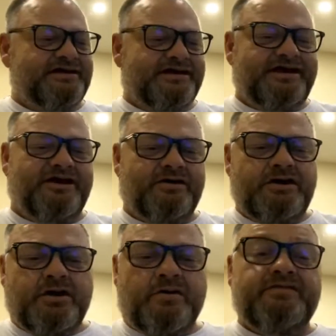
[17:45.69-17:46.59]
You know,
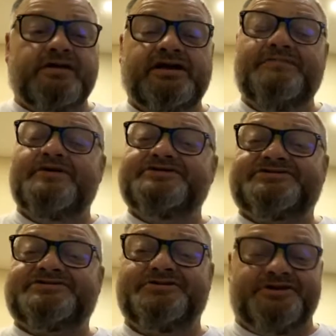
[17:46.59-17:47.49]
we really
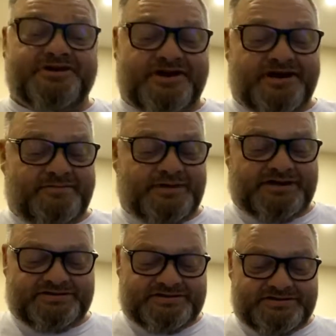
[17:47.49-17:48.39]
missed you in your
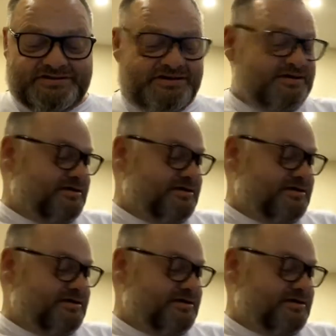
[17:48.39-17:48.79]
comments.